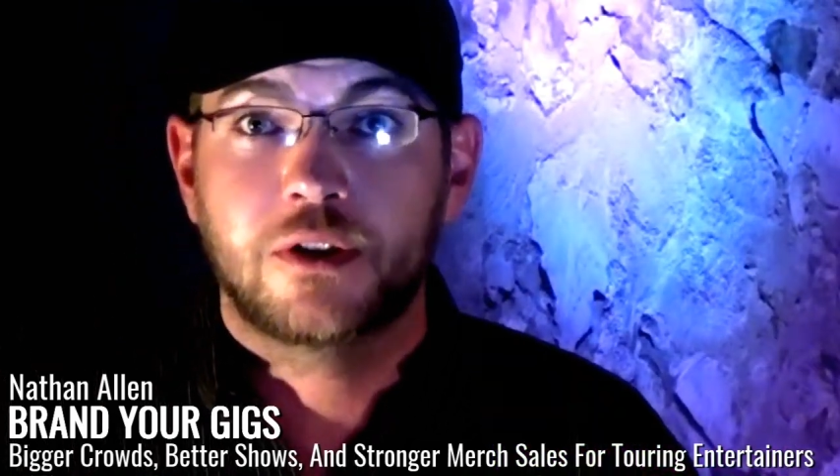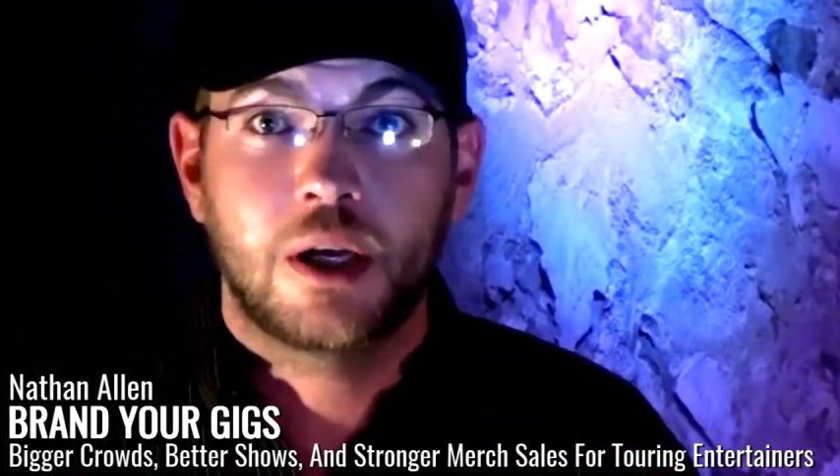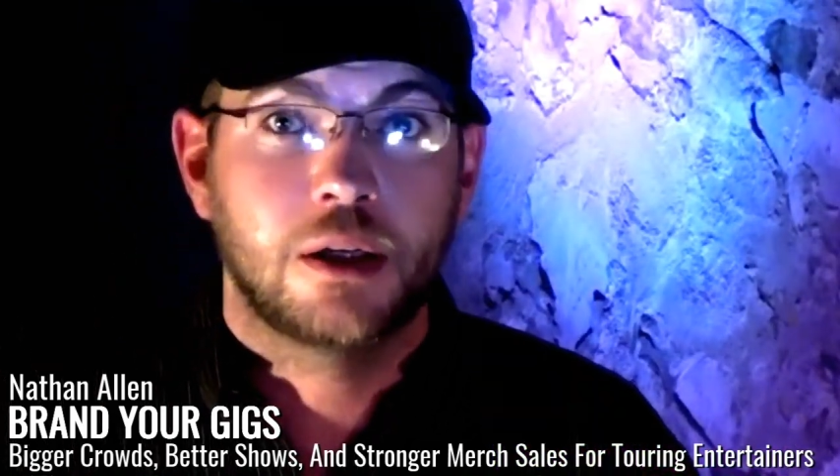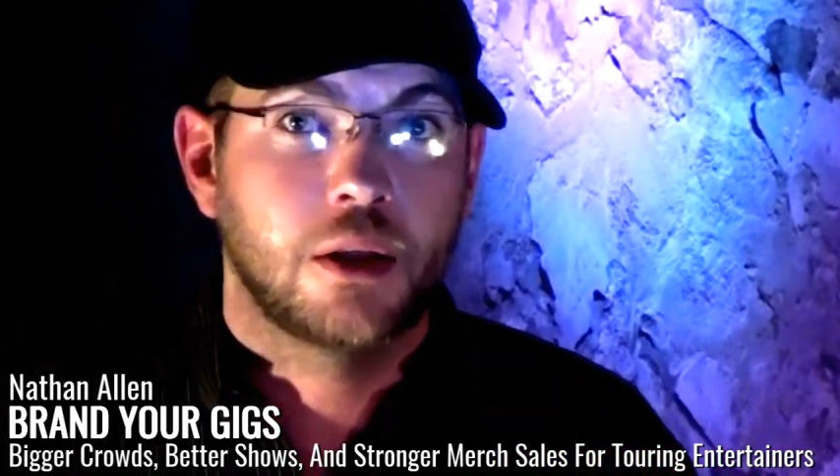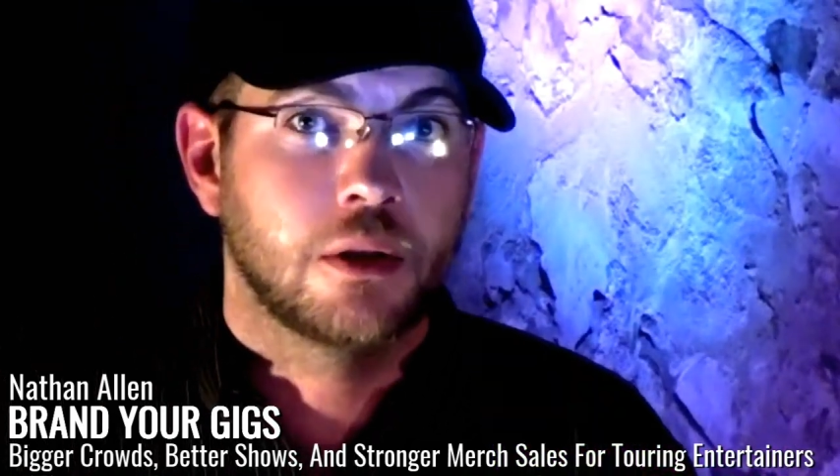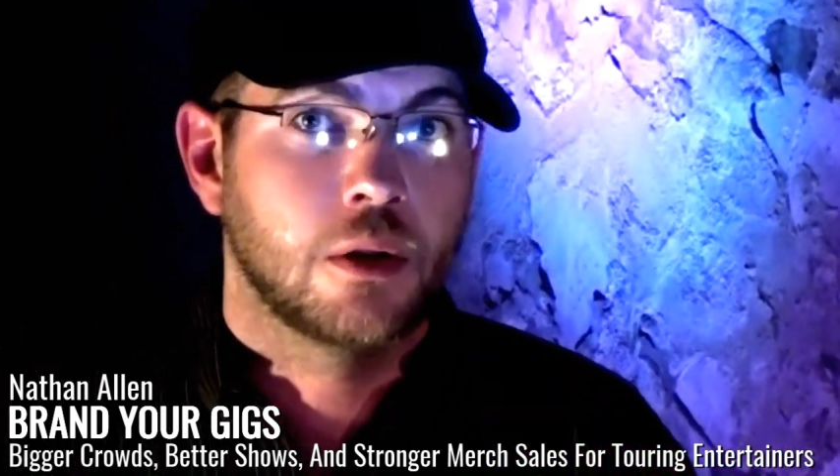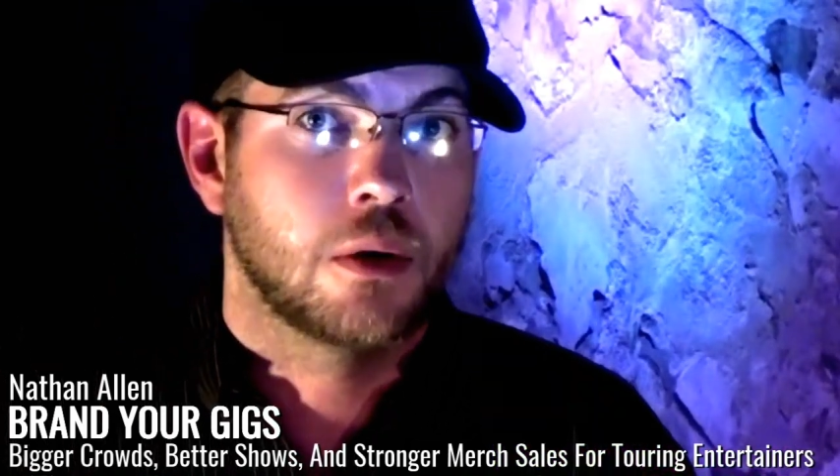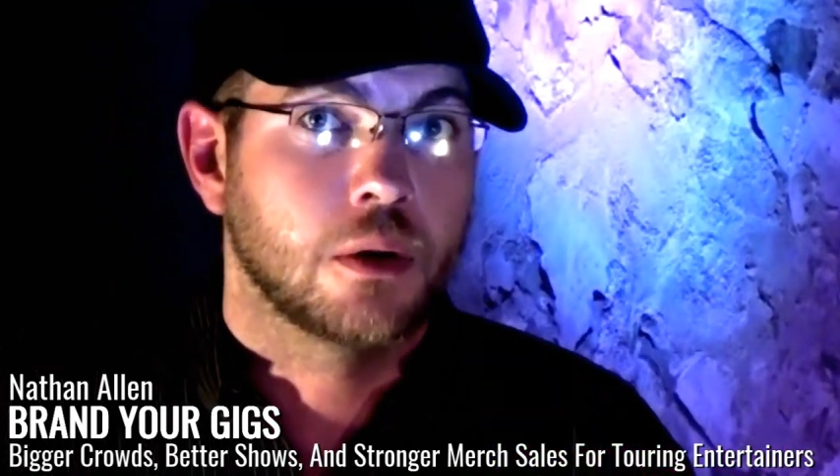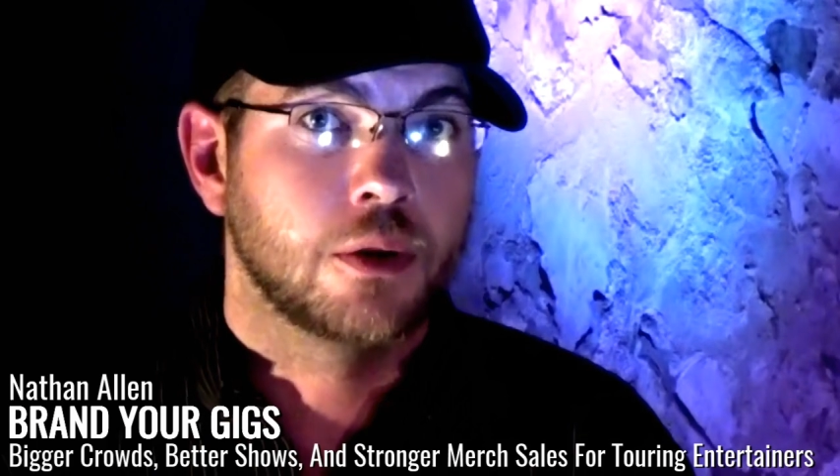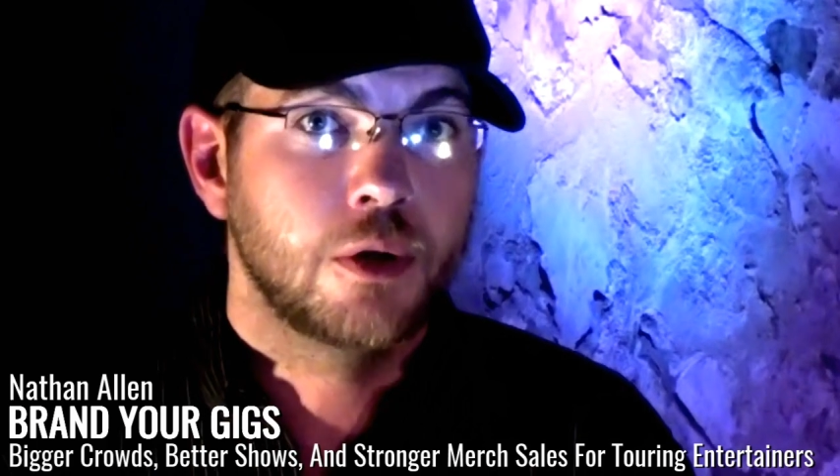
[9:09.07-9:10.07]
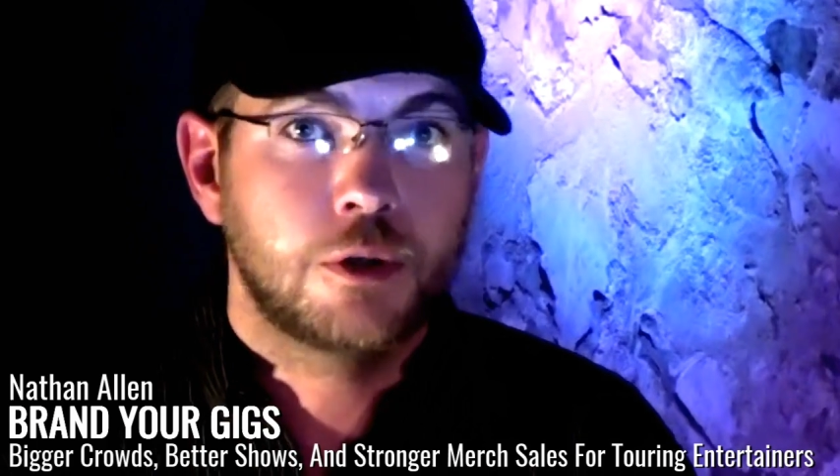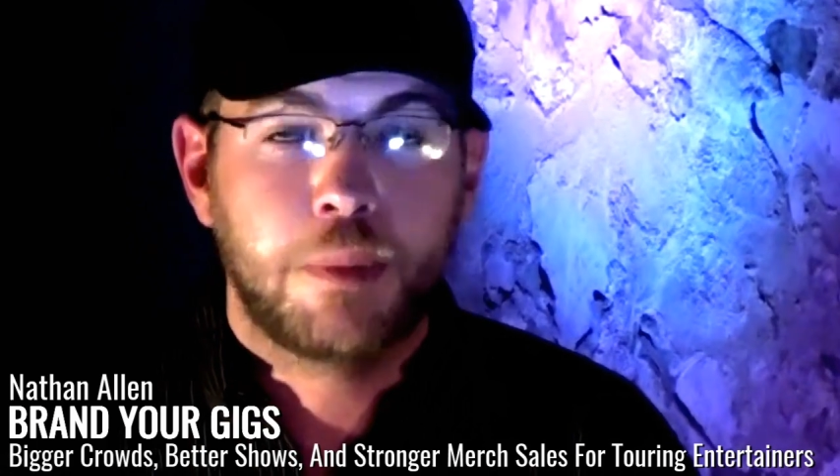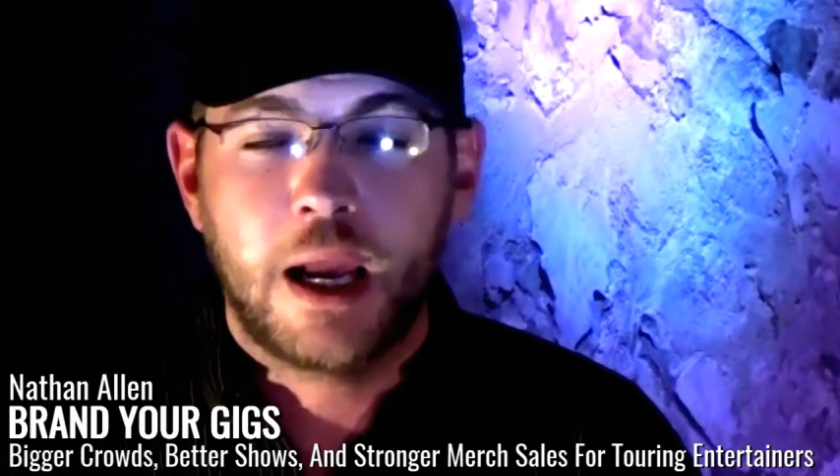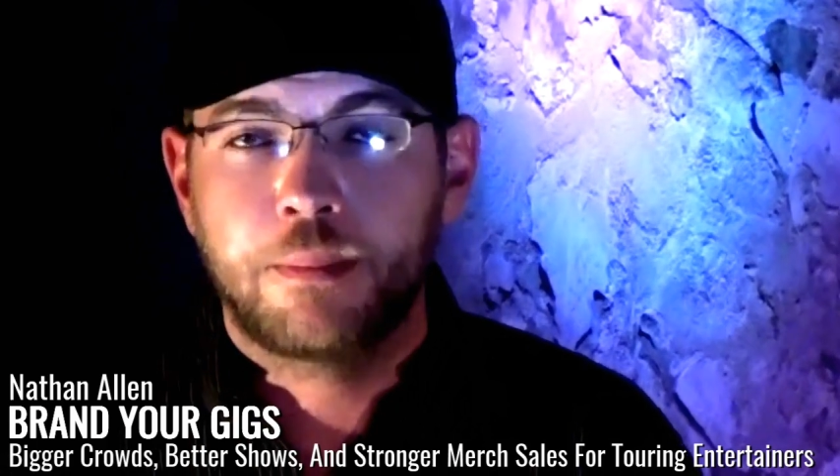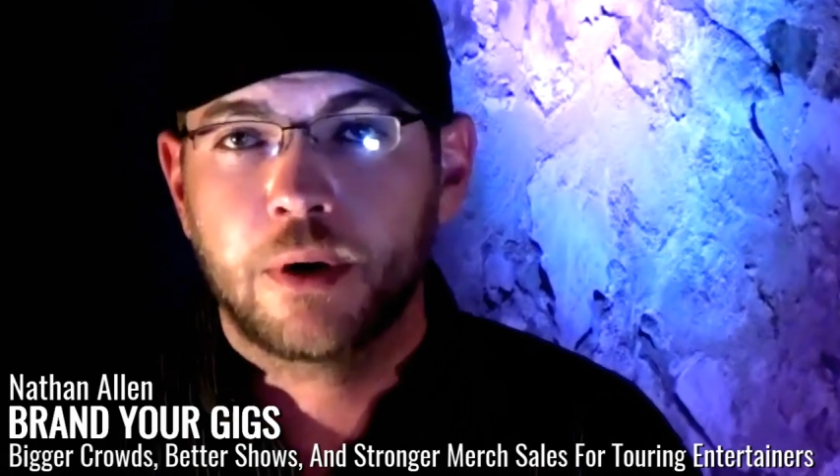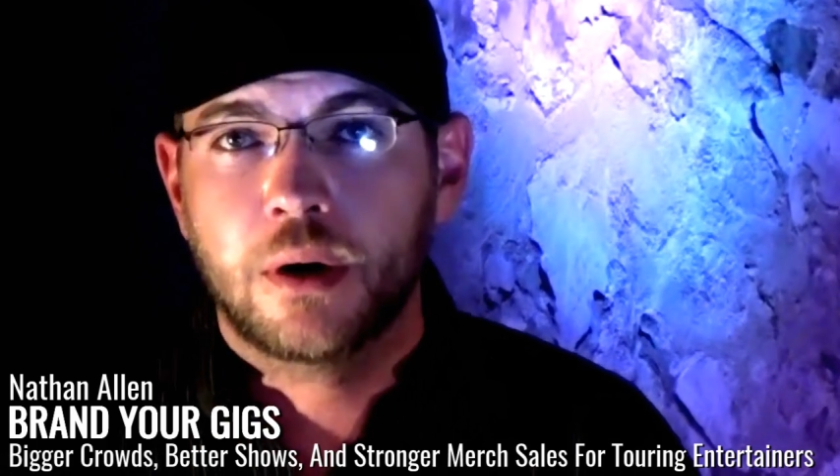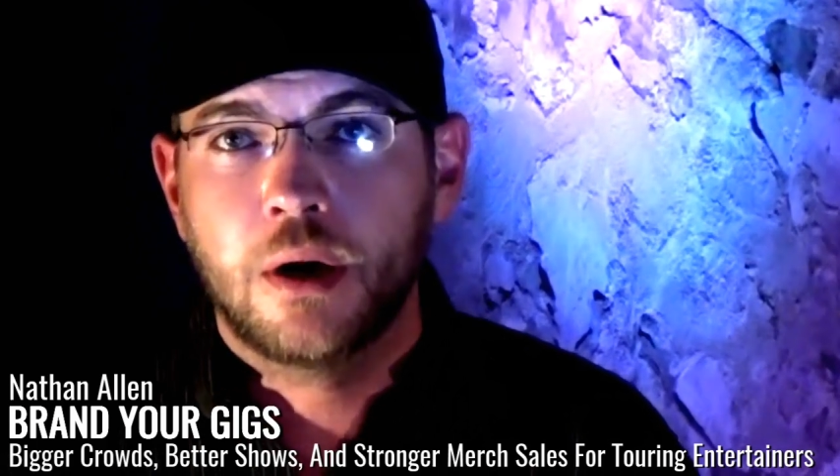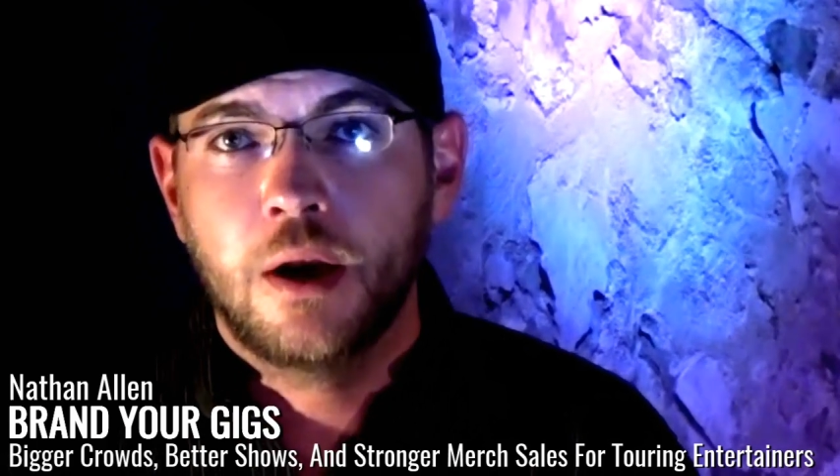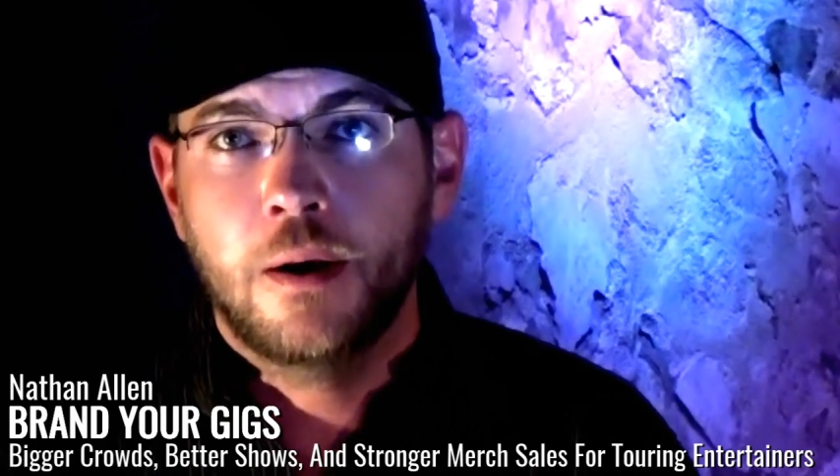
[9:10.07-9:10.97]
send to the local newspaper,